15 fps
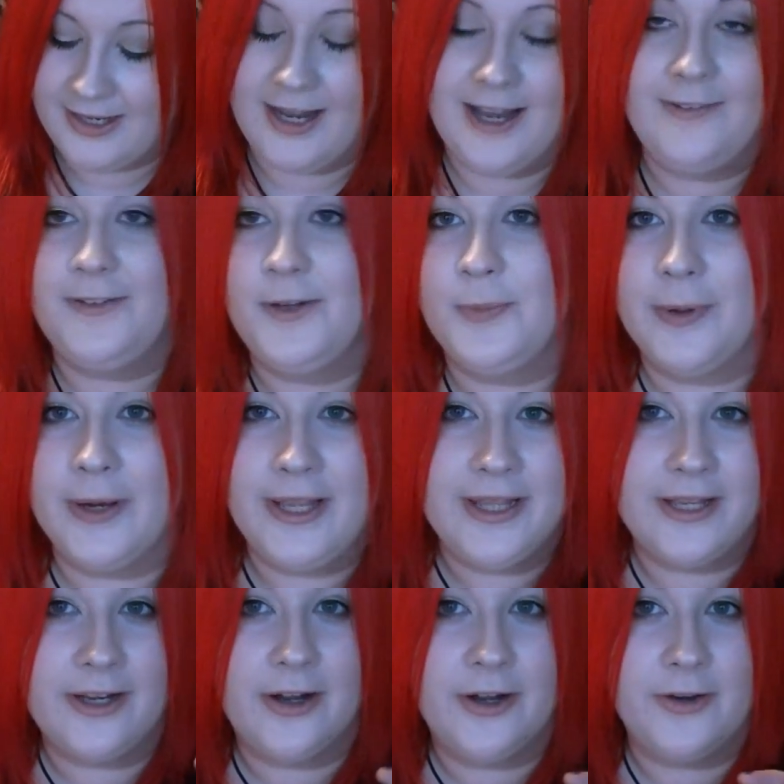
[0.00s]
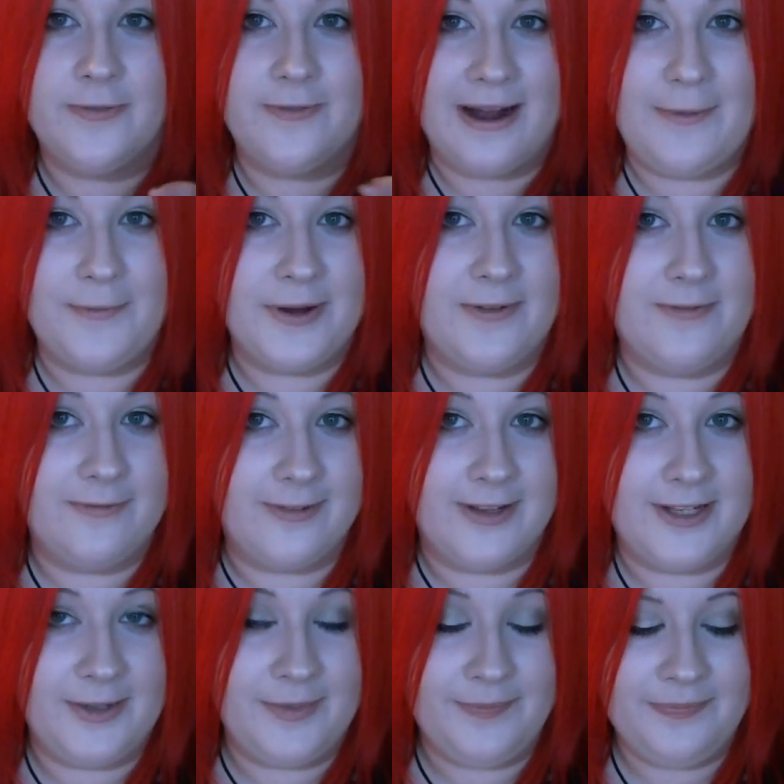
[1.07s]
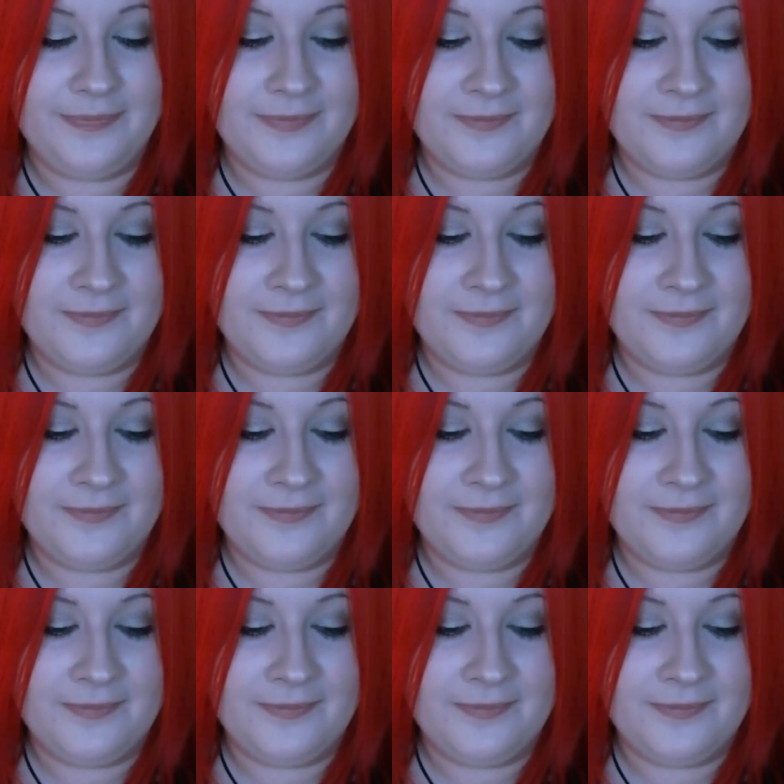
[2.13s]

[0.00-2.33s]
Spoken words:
If you put in the code found on film,